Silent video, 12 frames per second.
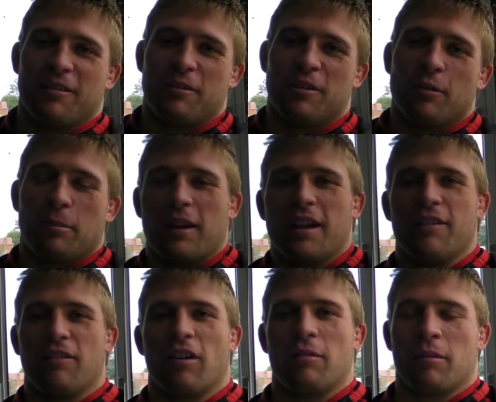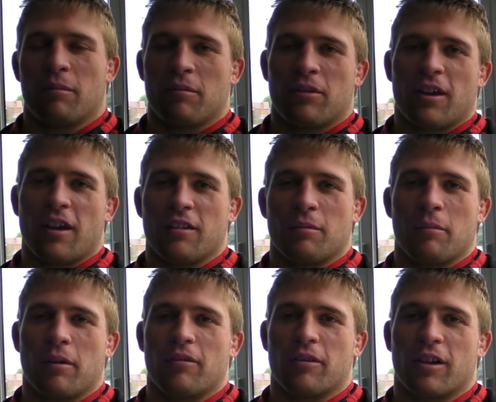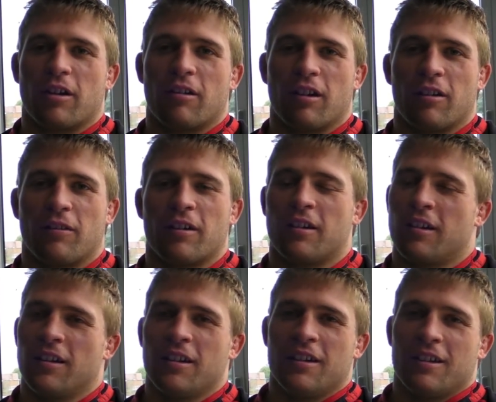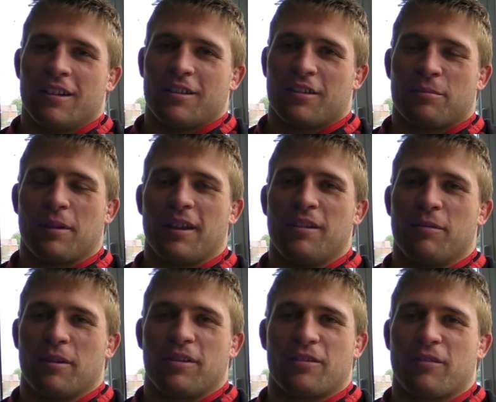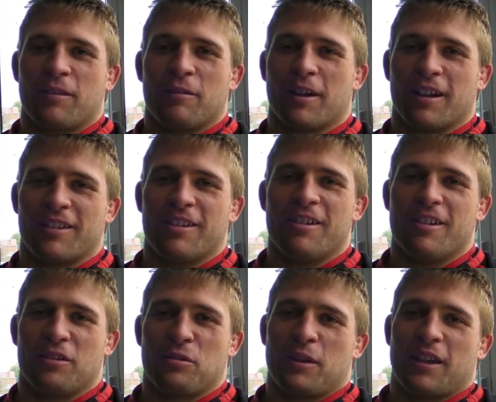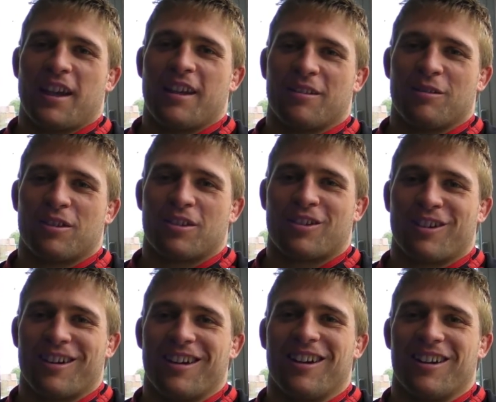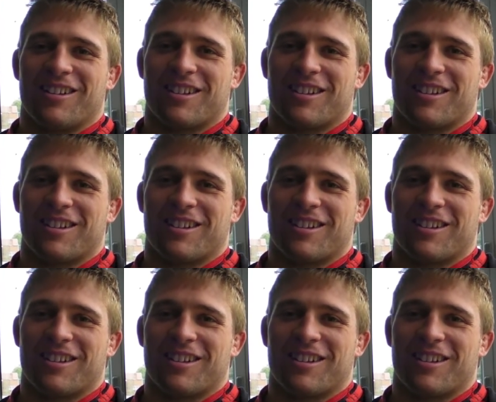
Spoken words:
We all believed. I remember saying to my brother and Coley, I think, just believe it. I just think we're going to do it this weekend. We just got it in us.